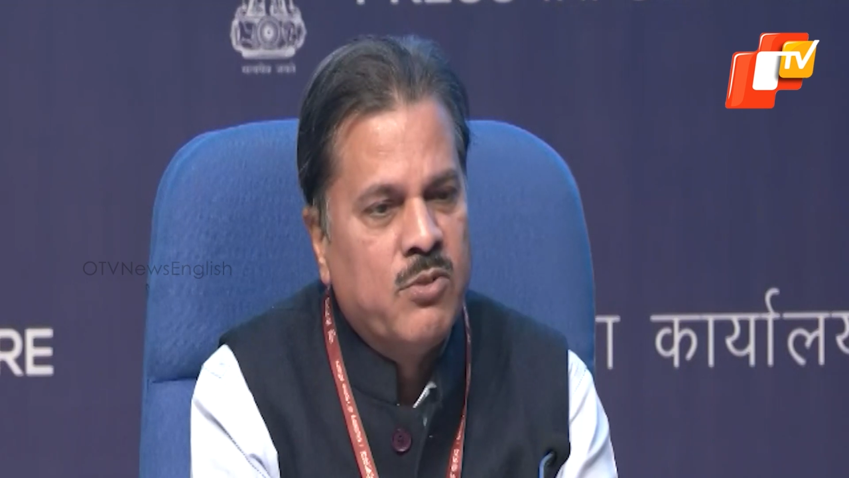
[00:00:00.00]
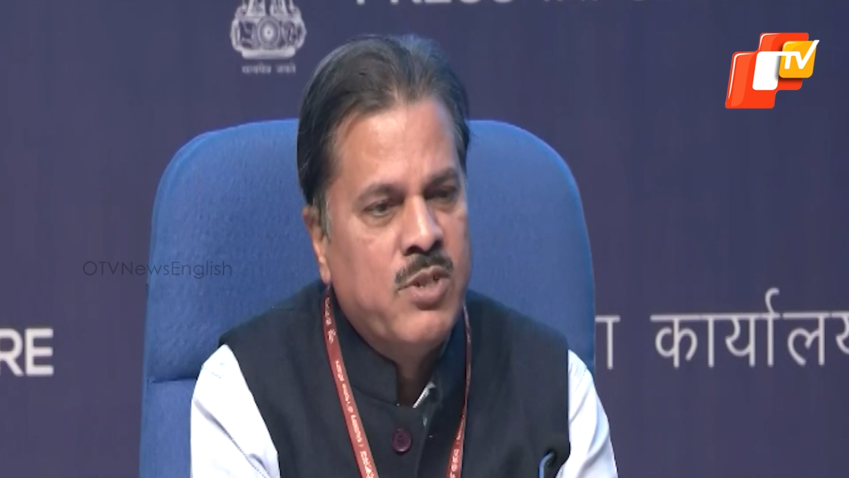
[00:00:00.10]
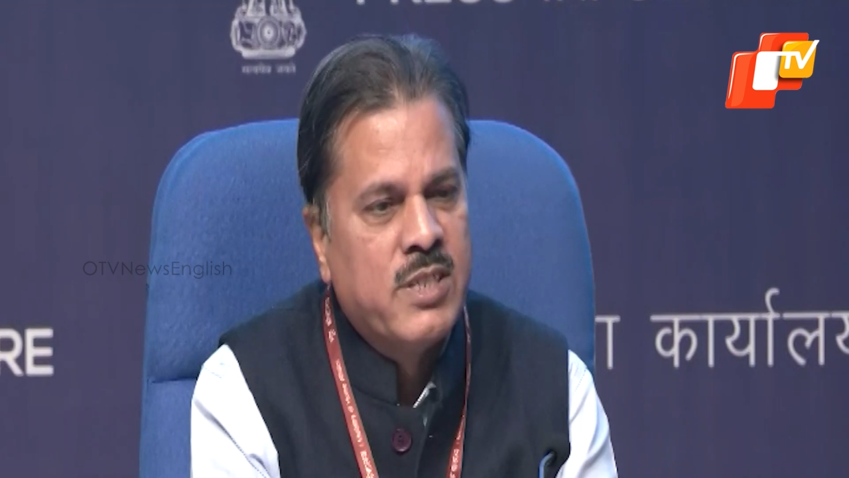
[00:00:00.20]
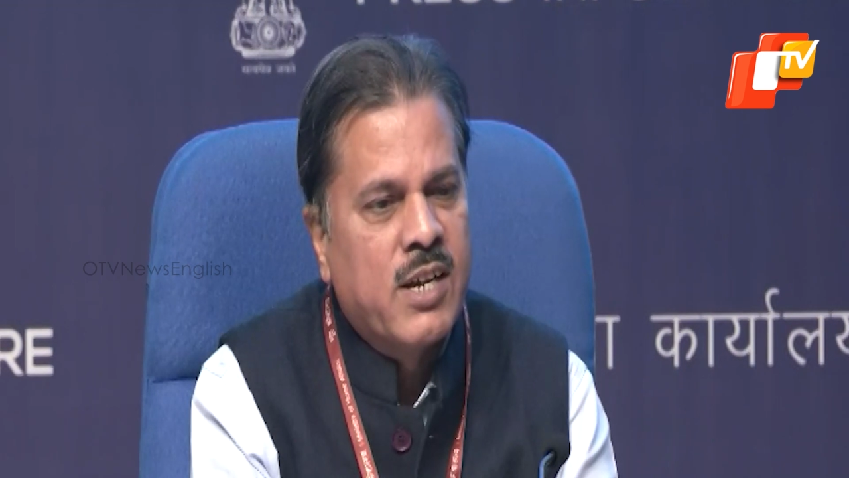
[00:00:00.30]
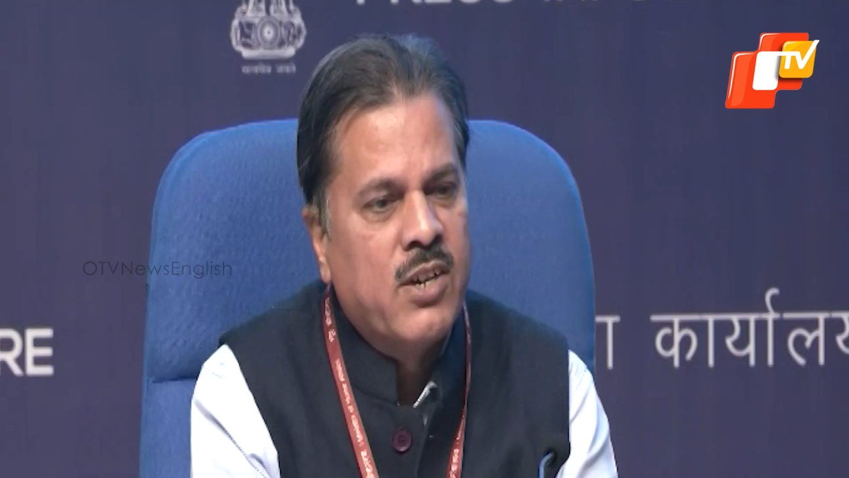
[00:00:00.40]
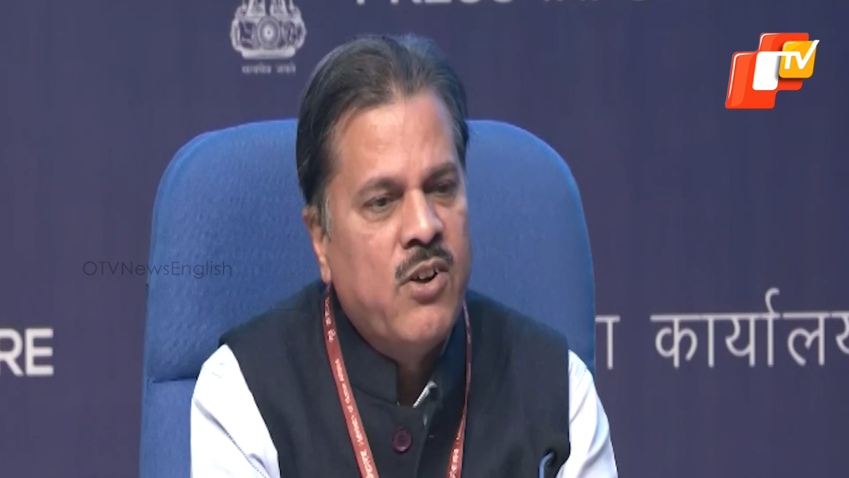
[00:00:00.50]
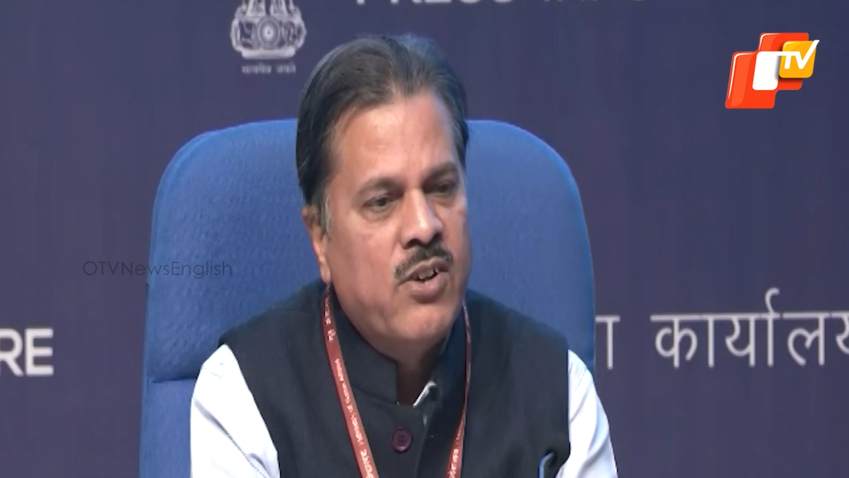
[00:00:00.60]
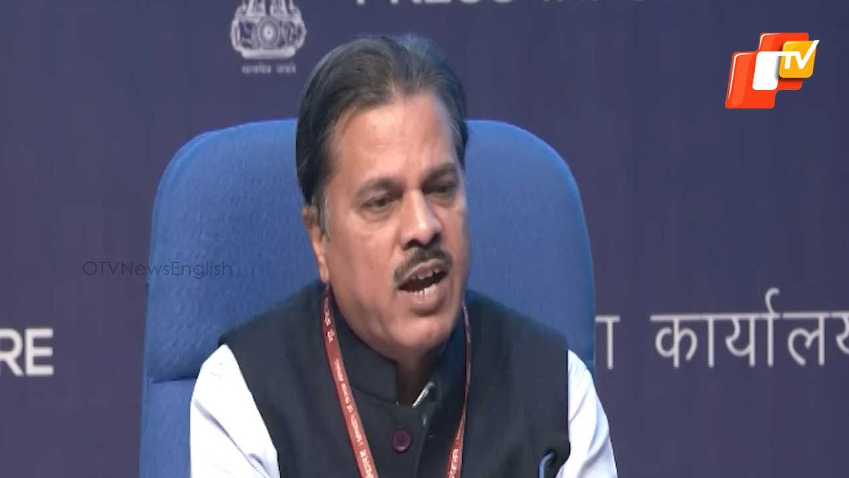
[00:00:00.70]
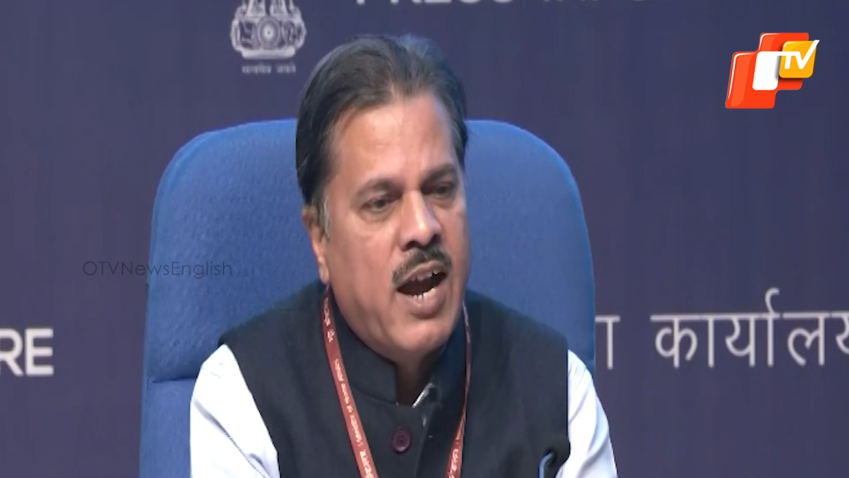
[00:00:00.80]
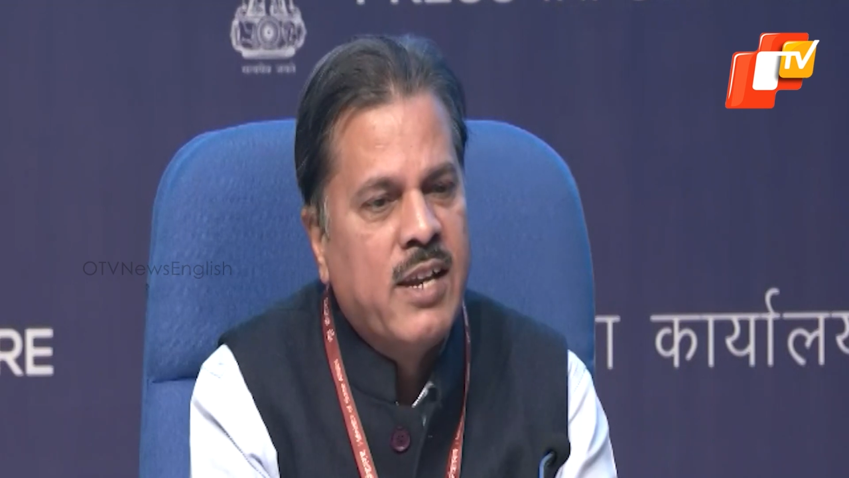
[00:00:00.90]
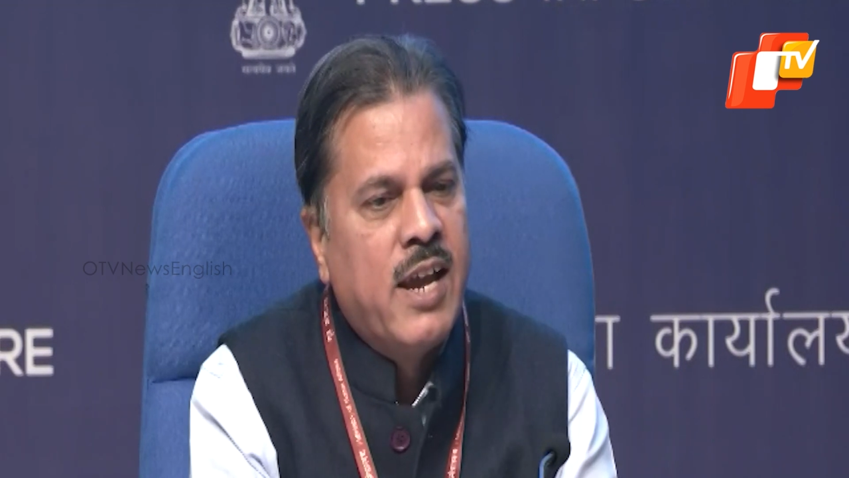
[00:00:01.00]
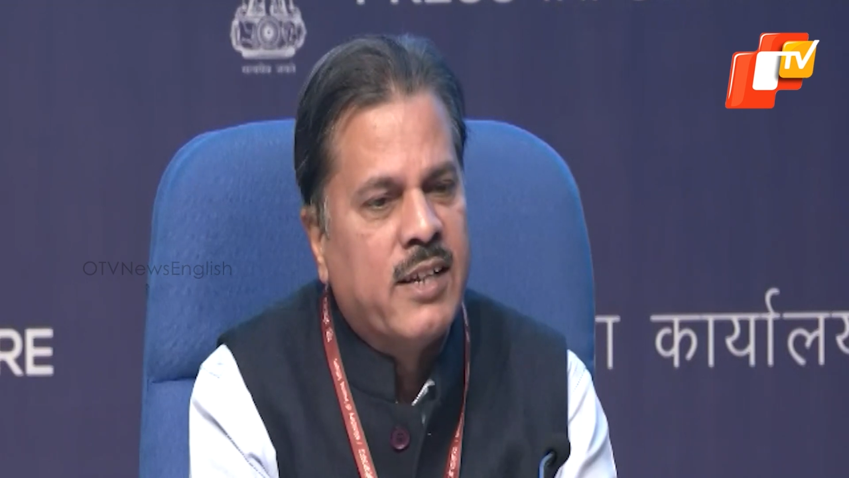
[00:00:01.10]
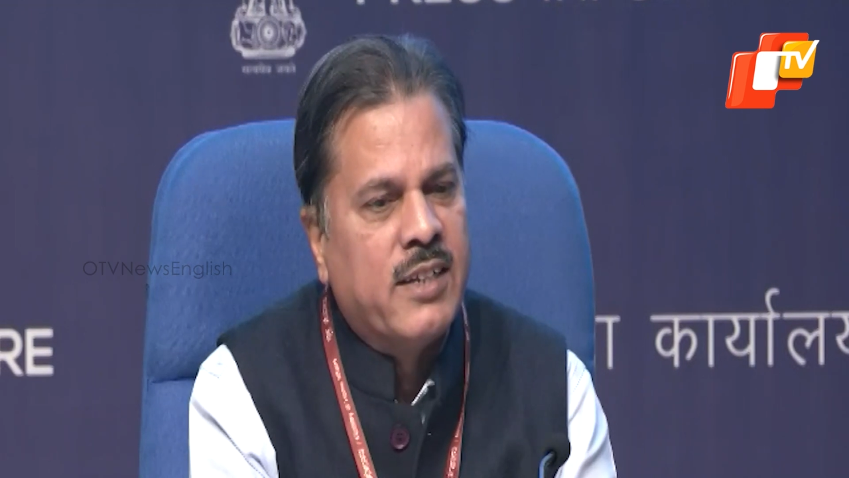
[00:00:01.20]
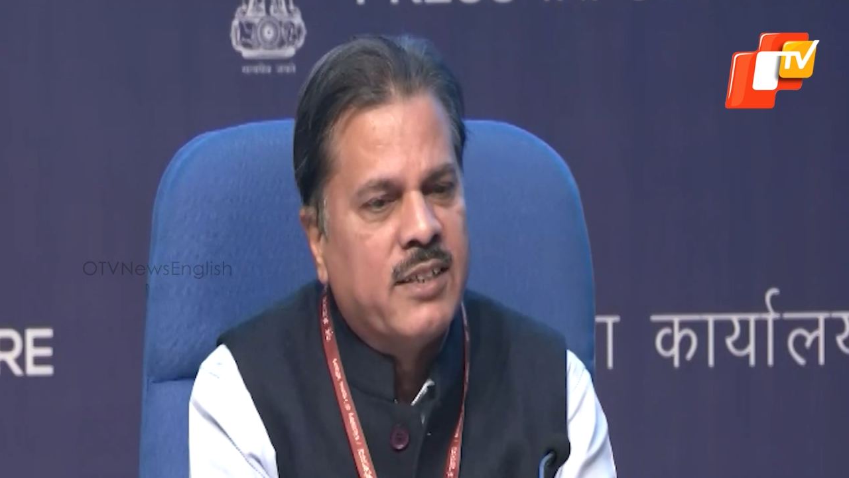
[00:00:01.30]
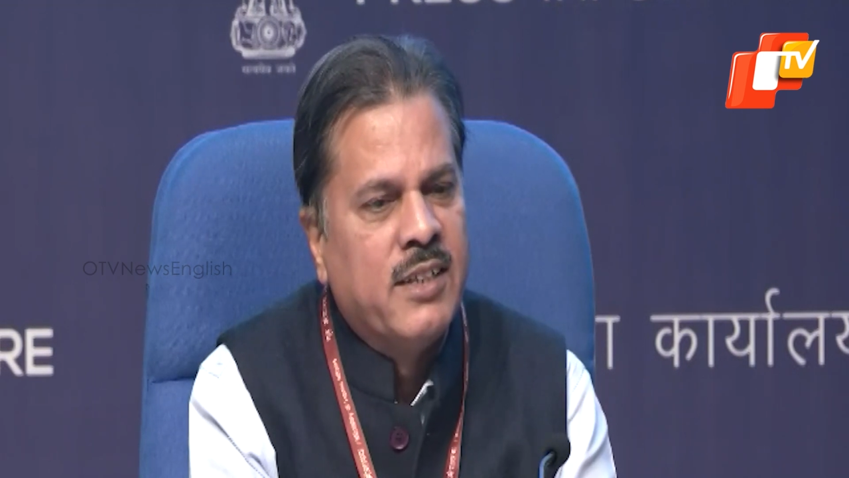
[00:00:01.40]
Which are not
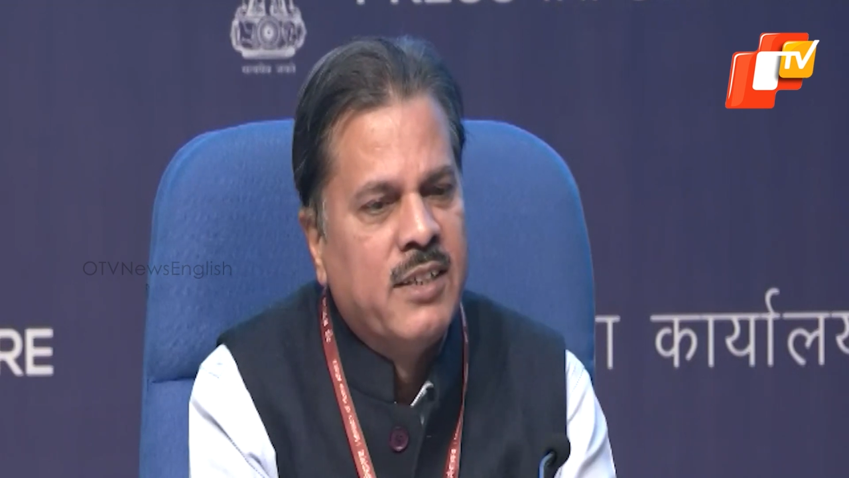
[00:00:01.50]
highlighted,